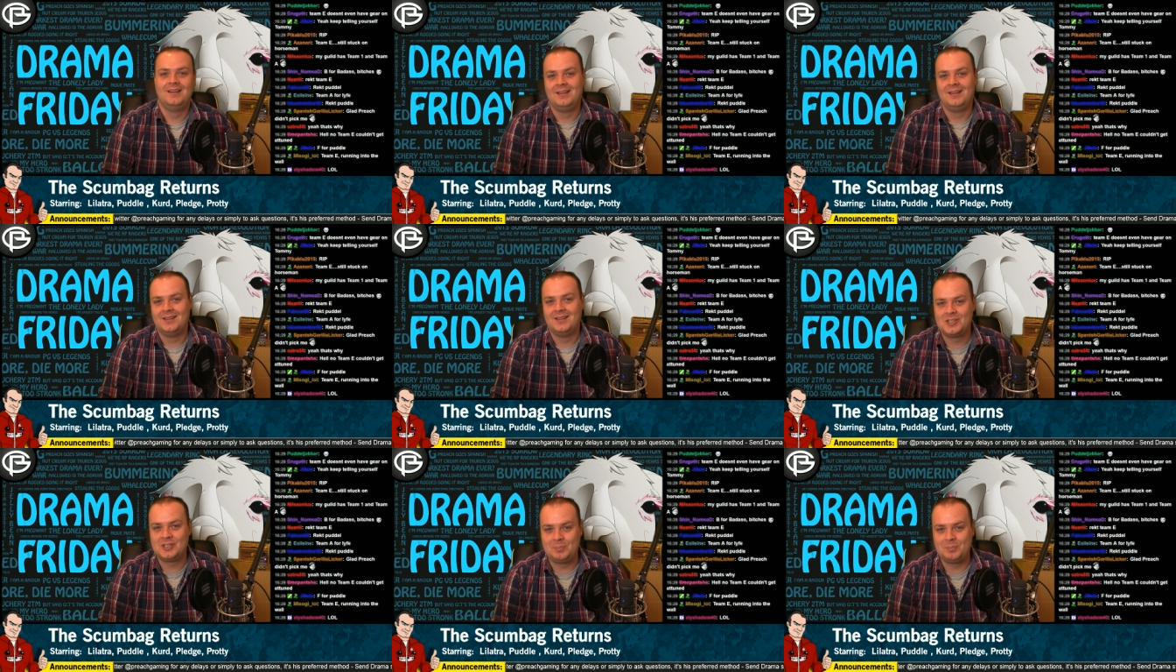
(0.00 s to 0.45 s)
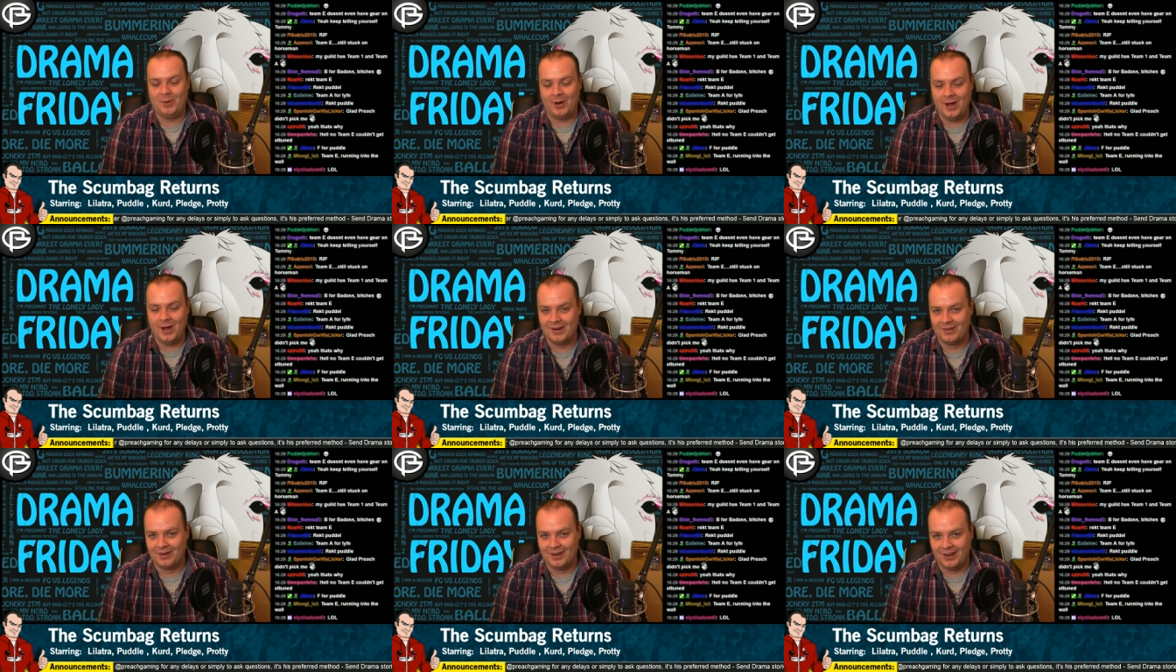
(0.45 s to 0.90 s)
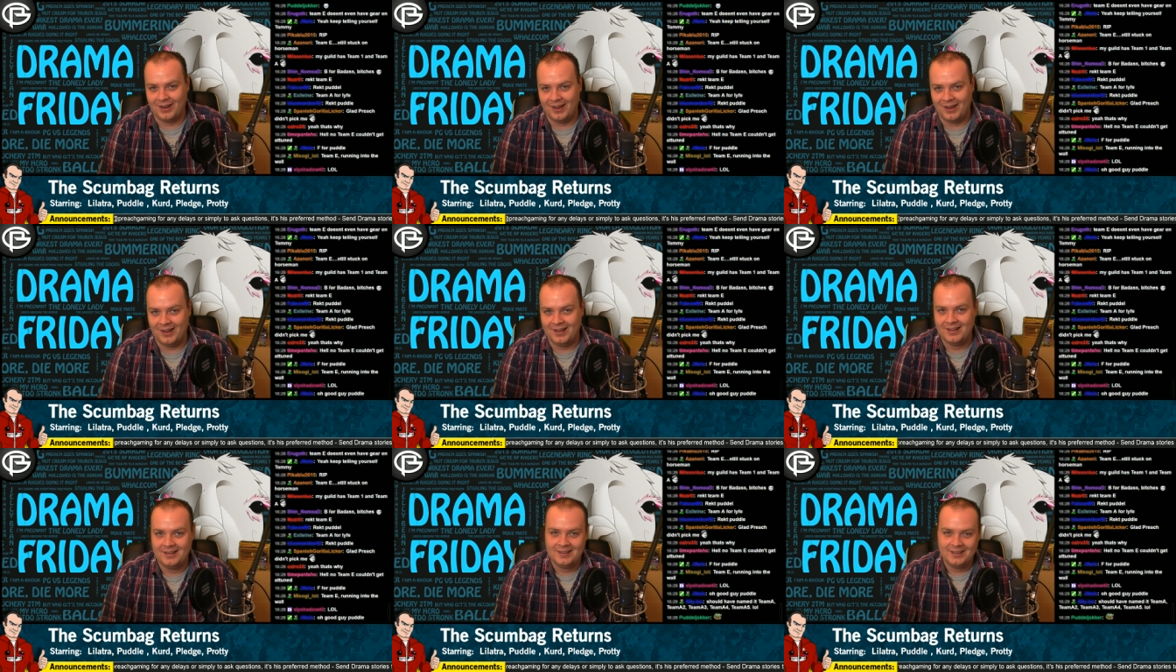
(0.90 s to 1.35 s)
Spoiler
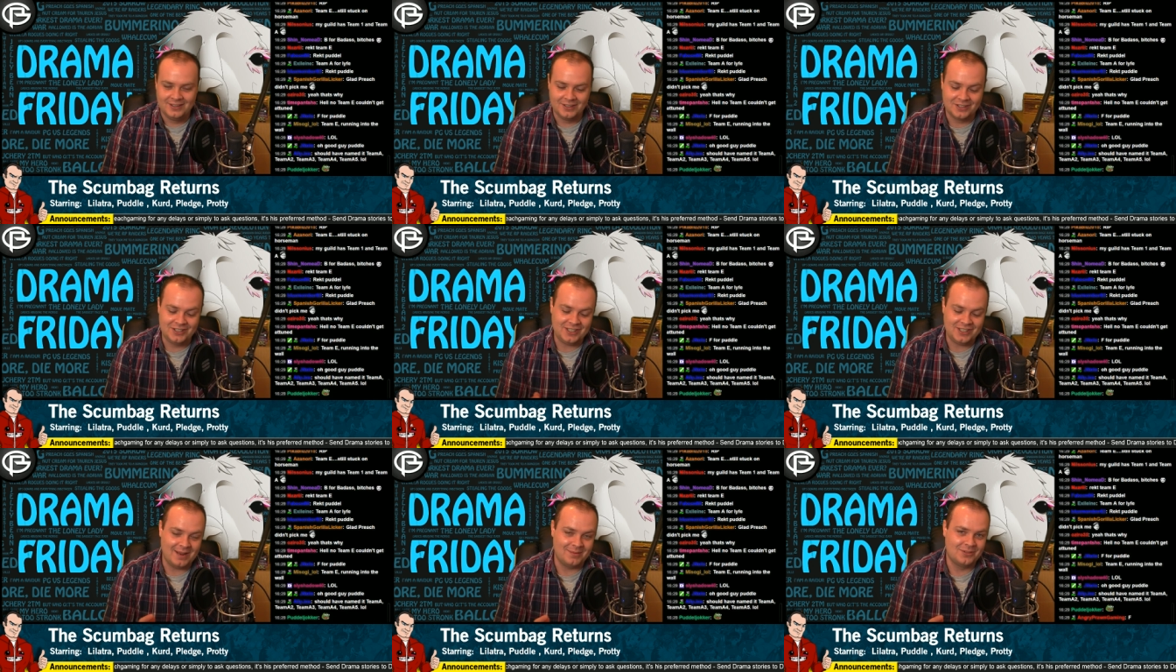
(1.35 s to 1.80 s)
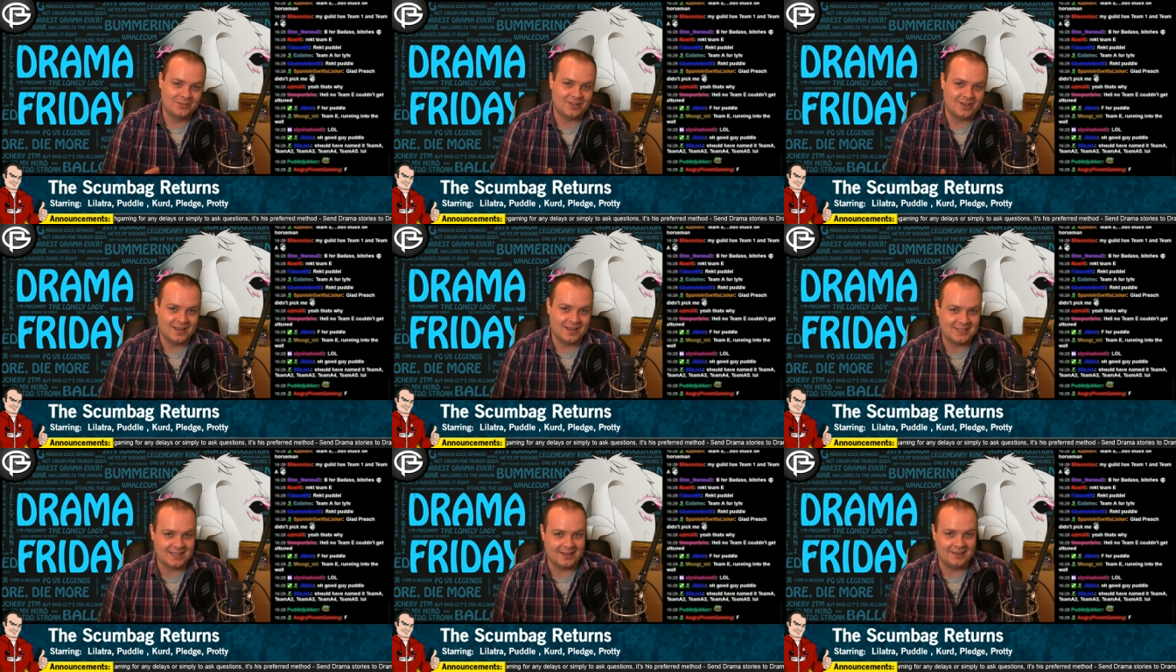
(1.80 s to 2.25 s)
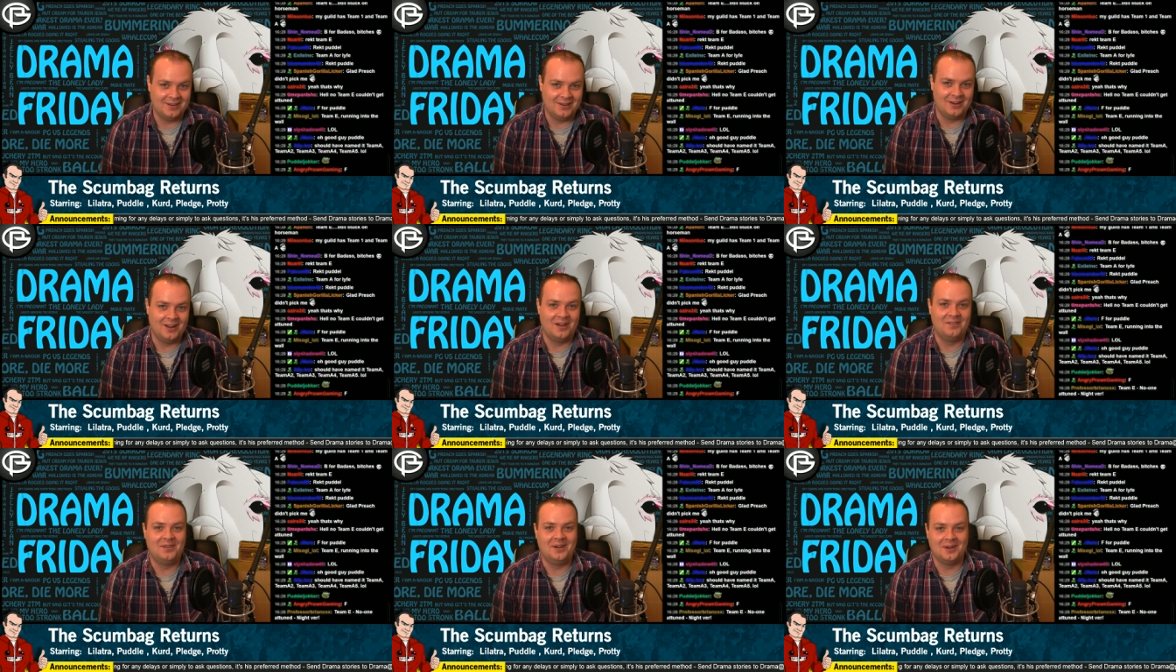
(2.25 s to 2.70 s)
alert, your GM's trying to tell you you're
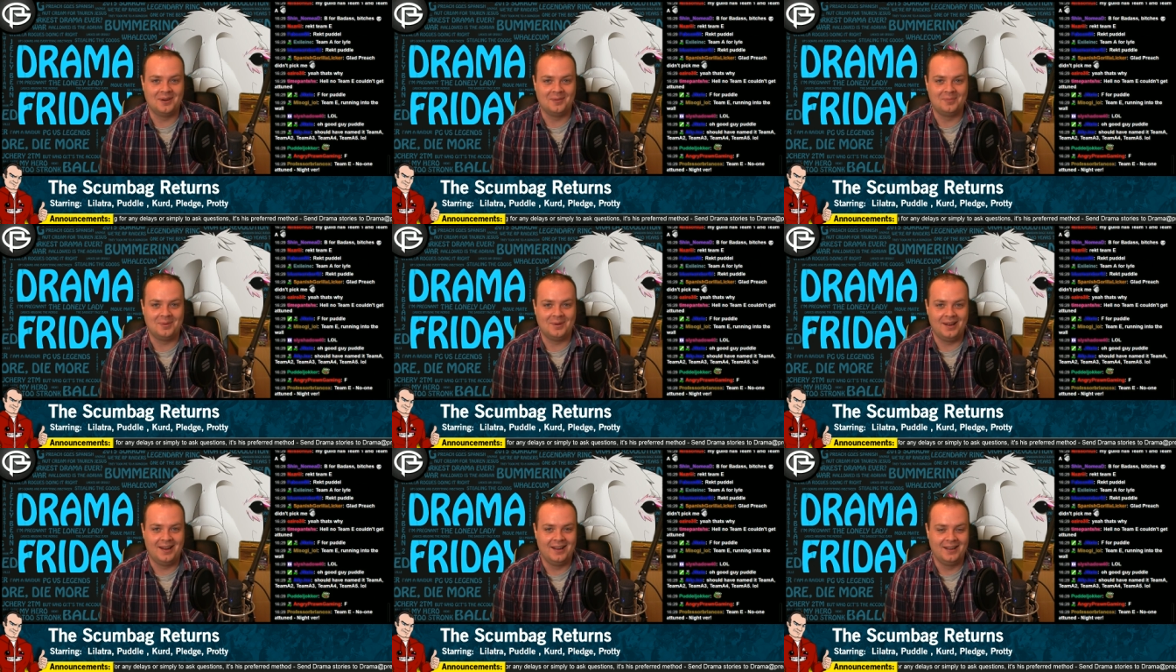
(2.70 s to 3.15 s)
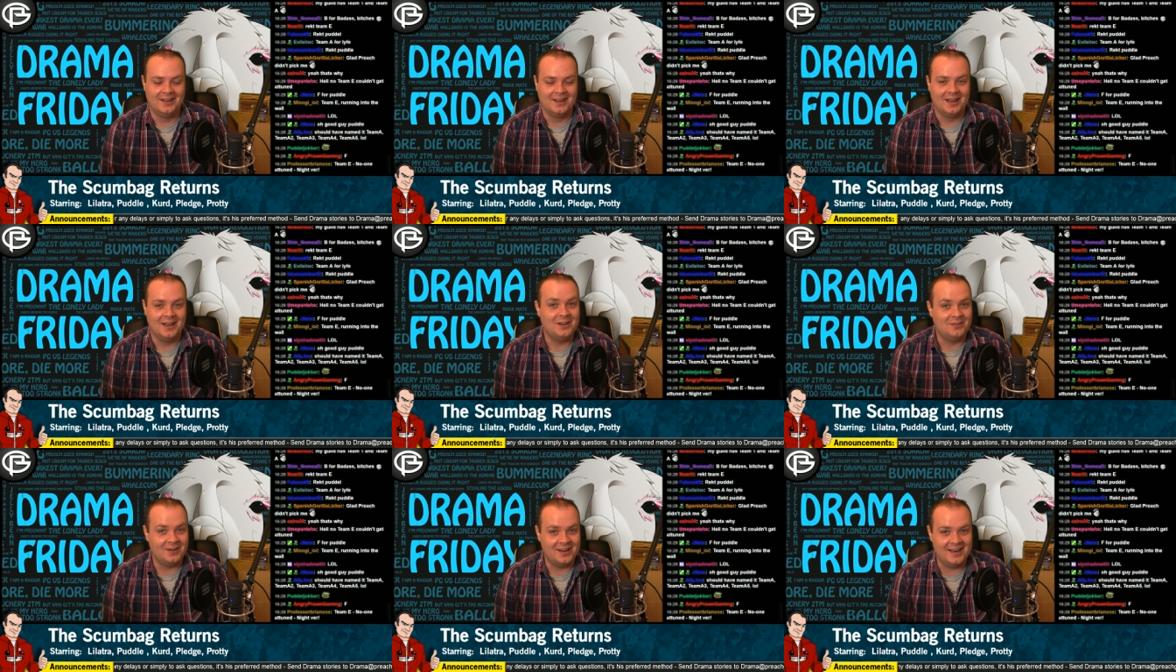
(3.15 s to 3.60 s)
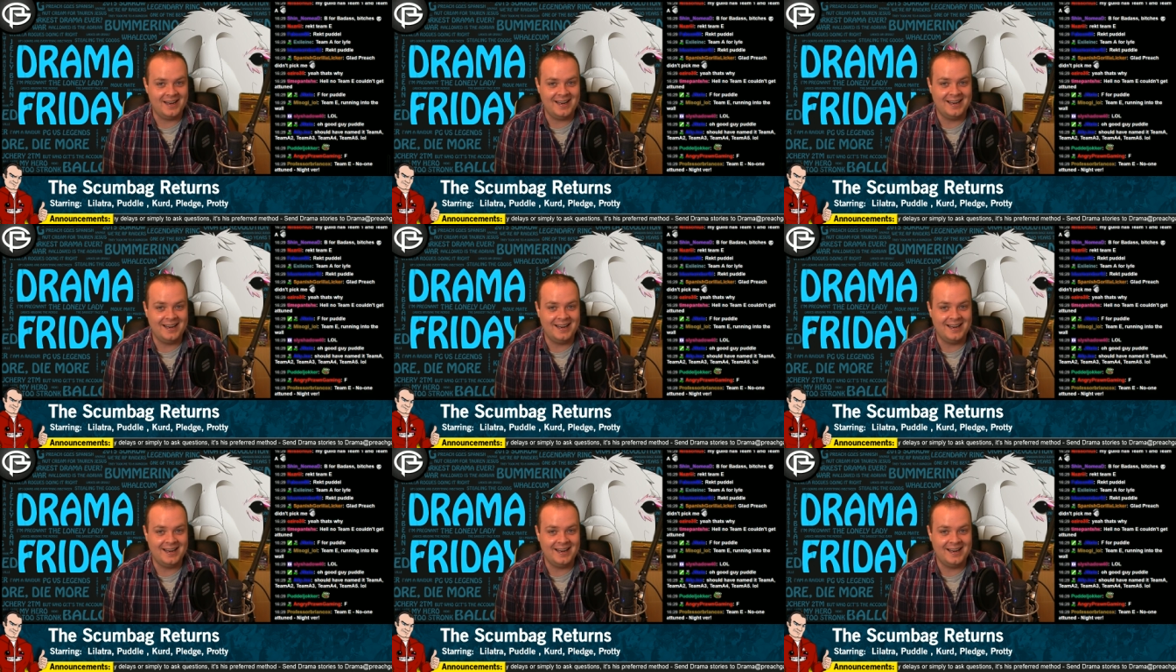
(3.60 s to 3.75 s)
not a very good player. Are you ready?